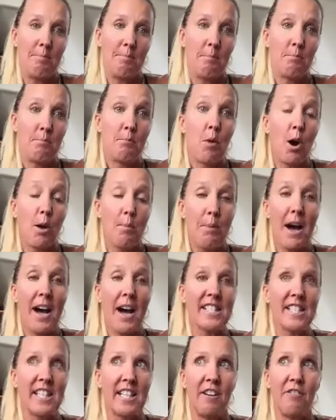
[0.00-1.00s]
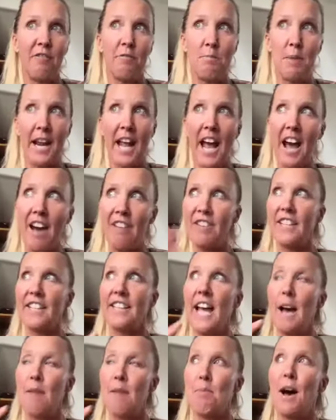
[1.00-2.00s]
more positive, but having
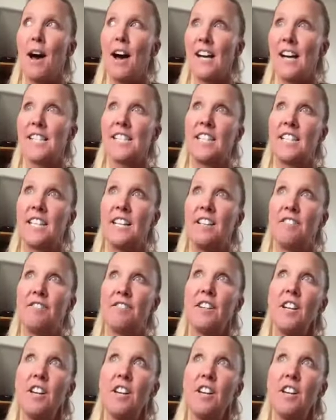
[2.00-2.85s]
that positive